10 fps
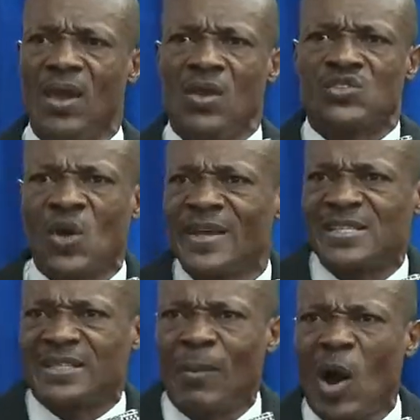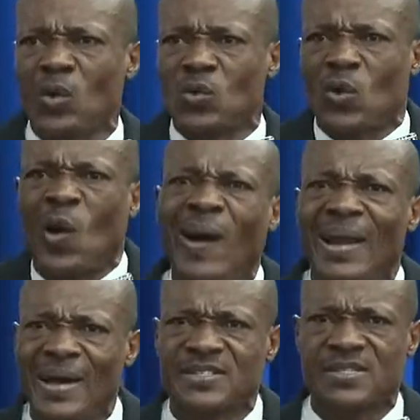So it's not about
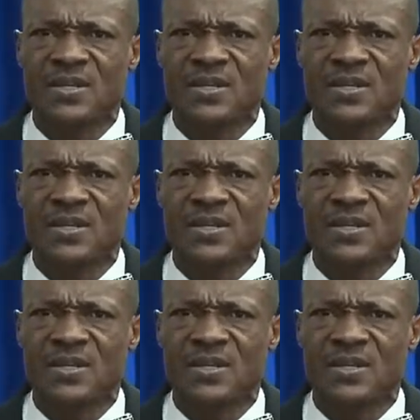colors.